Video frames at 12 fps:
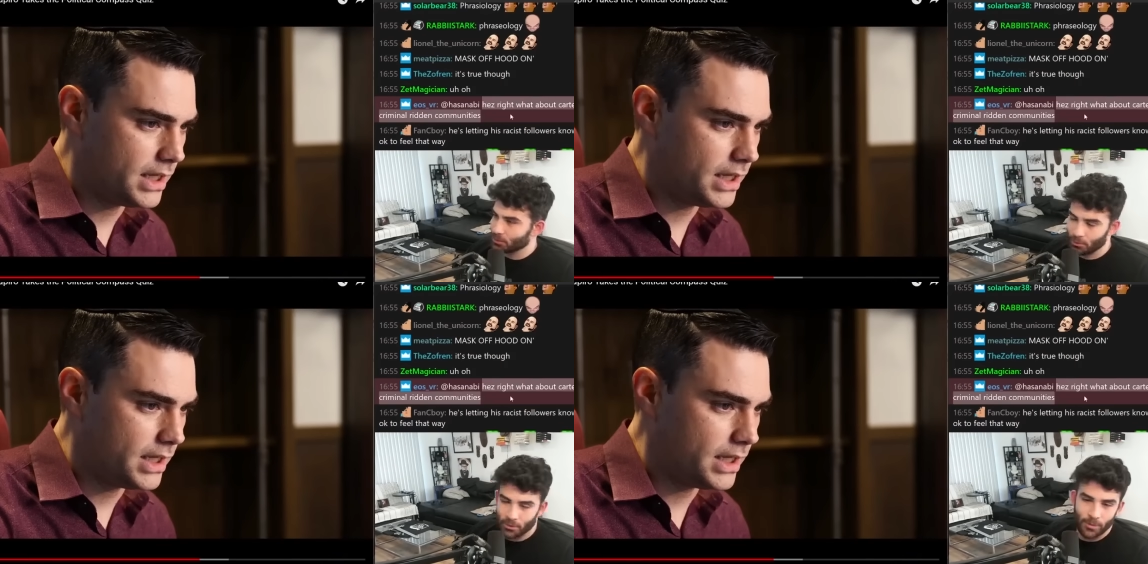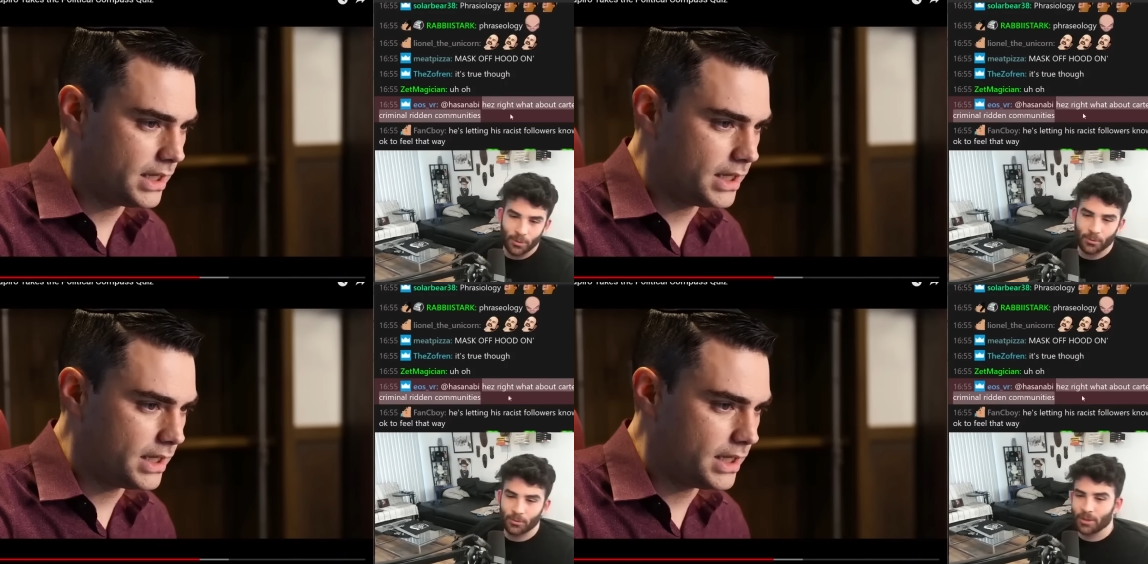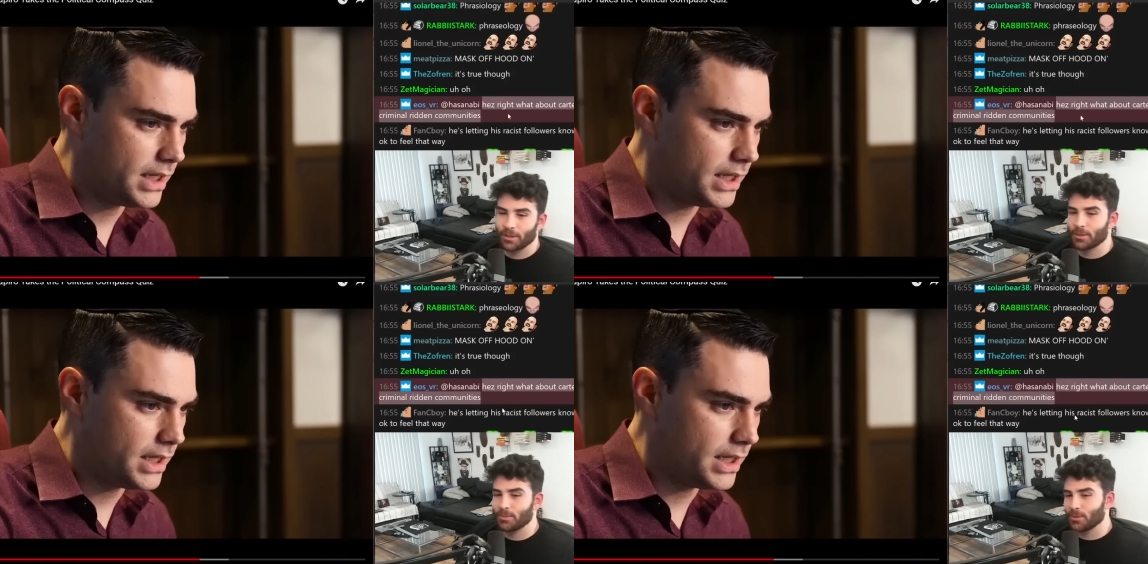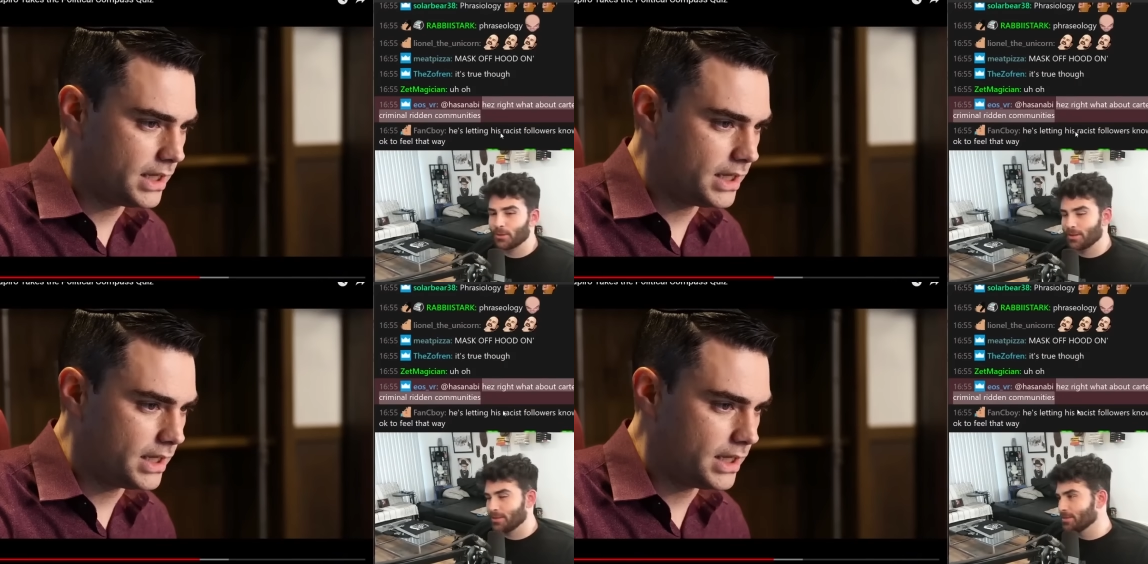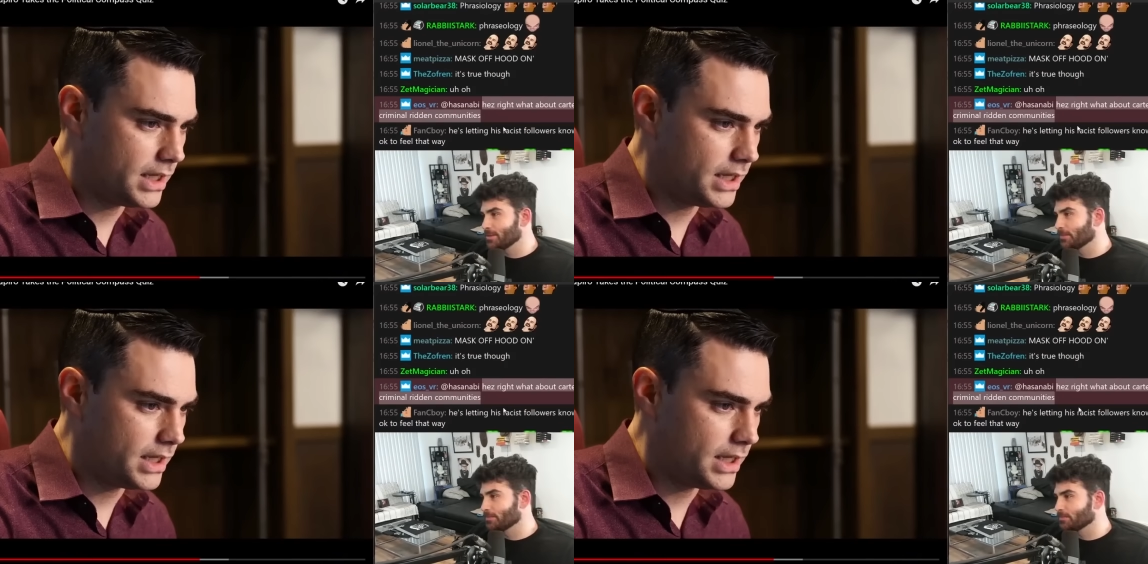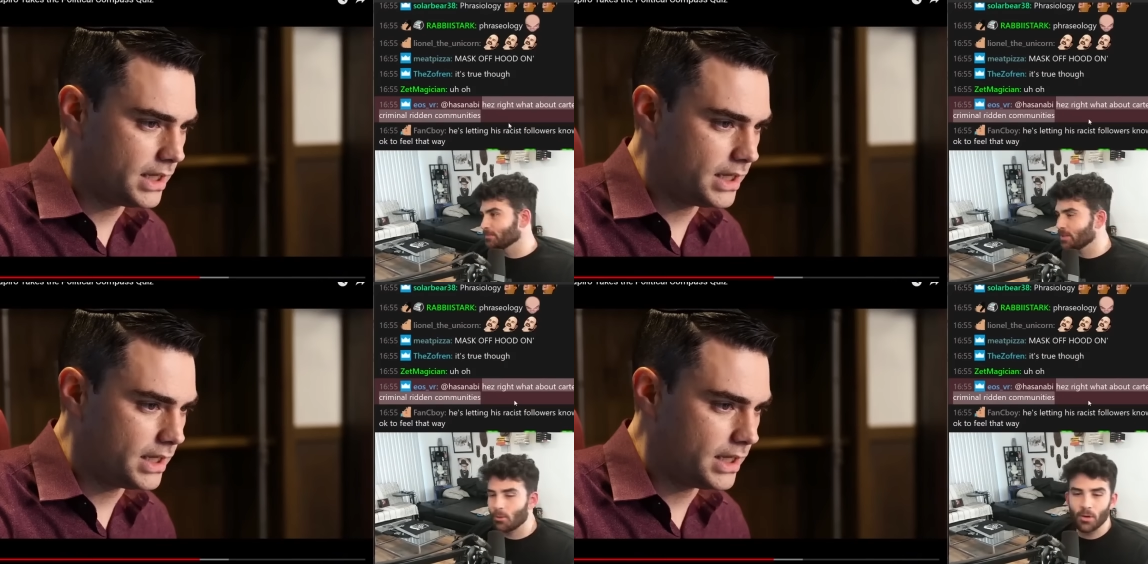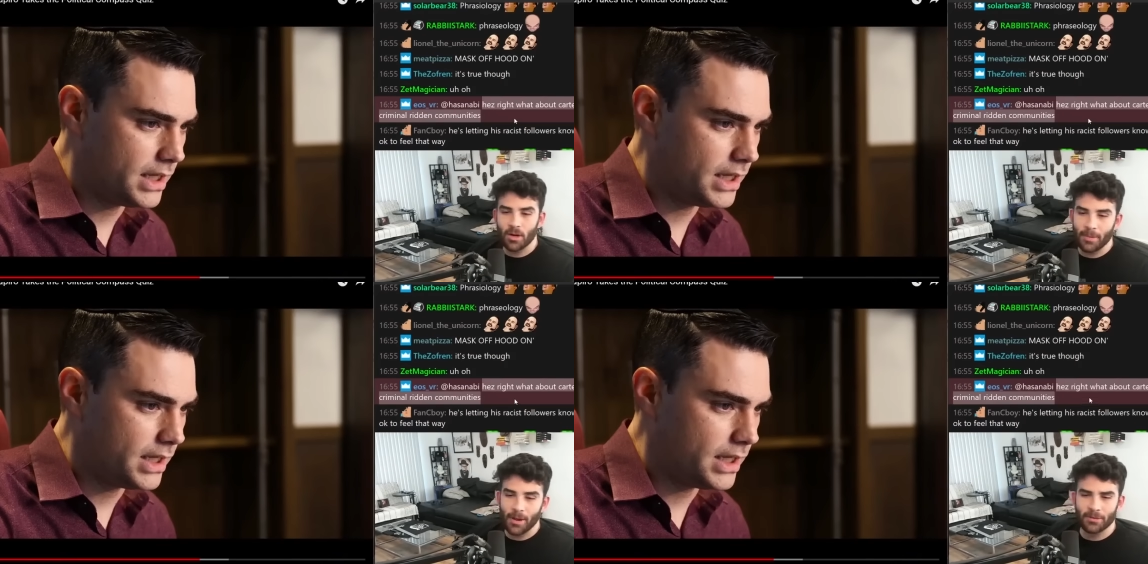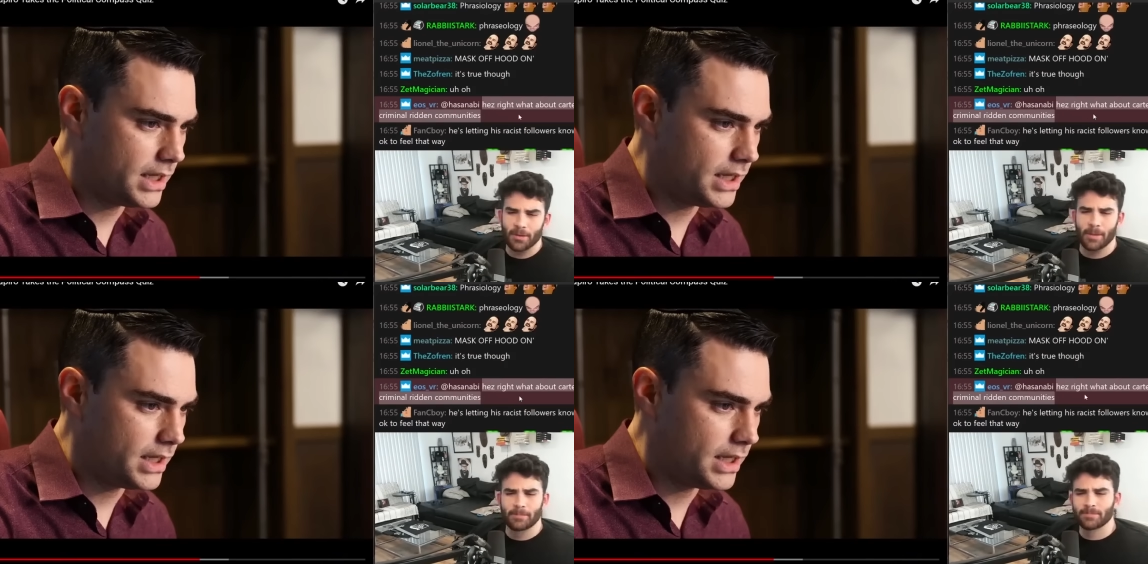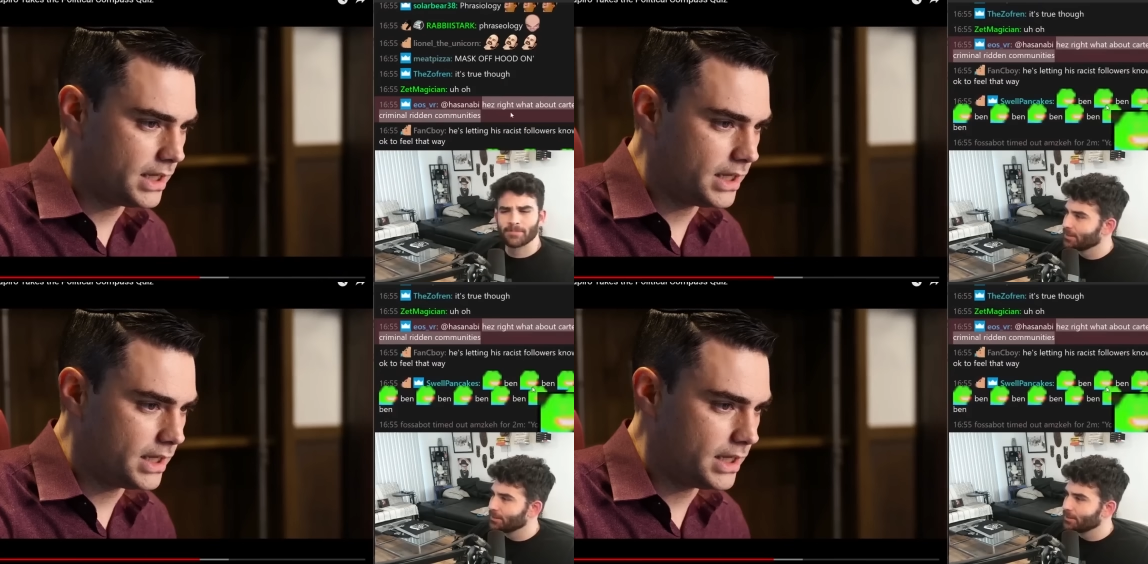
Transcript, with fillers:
Speaker 1: or criminal-ridden communities? Yeah, what about them?